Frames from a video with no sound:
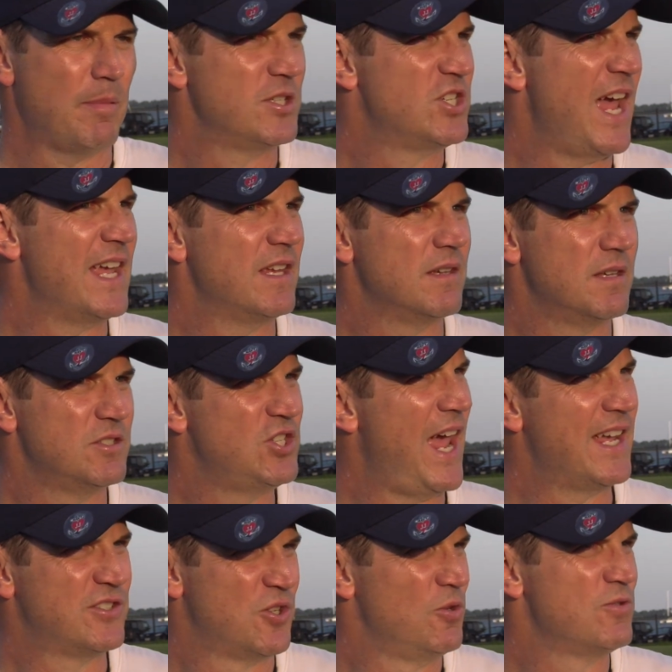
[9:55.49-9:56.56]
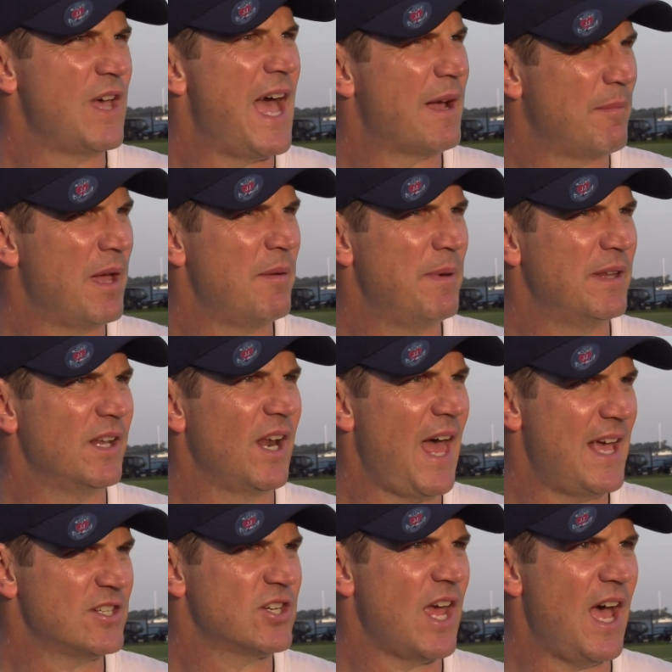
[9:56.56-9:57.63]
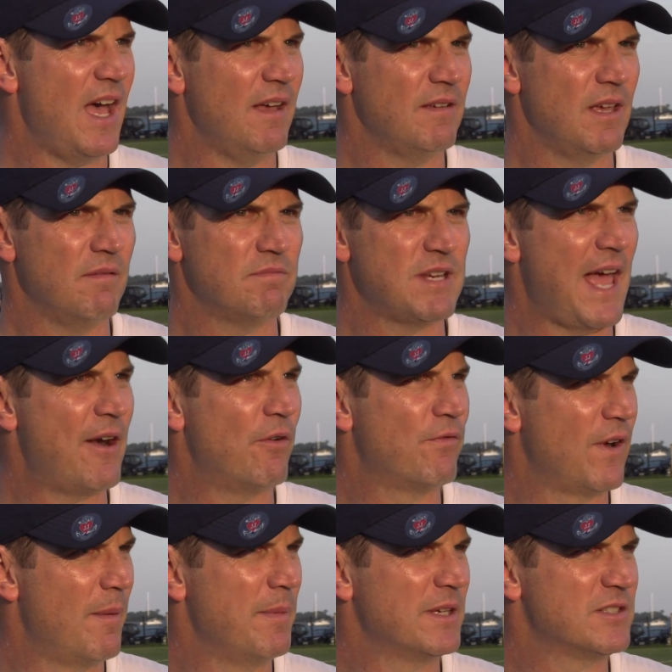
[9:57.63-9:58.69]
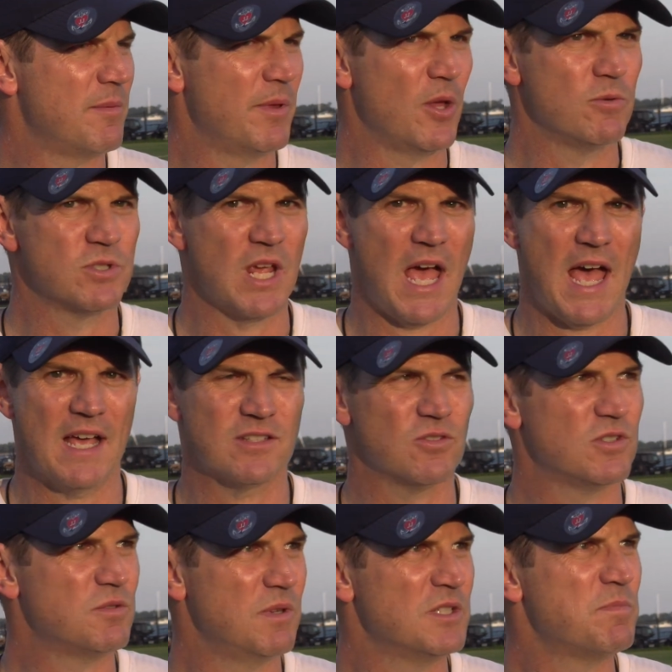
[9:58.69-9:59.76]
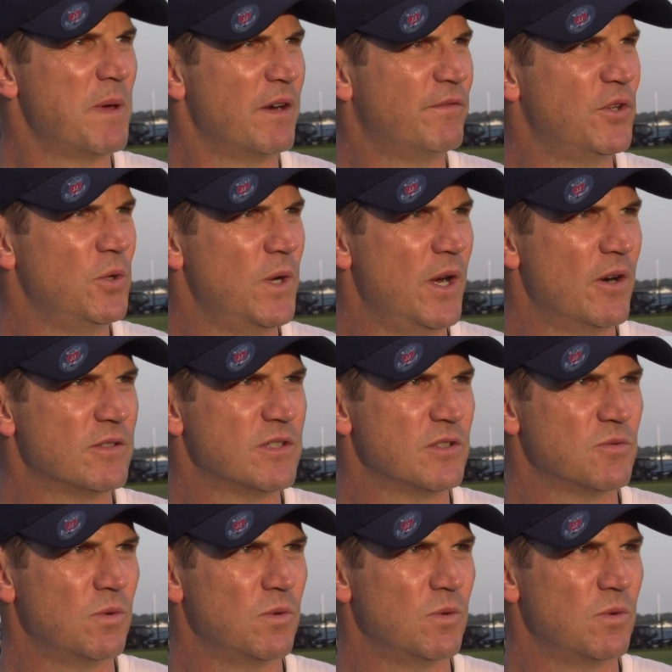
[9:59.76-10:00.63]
Jake Zuzak may have been the last guy. Okay. Yeah, Tanner Fleming, some of those guys. So it's been a few years since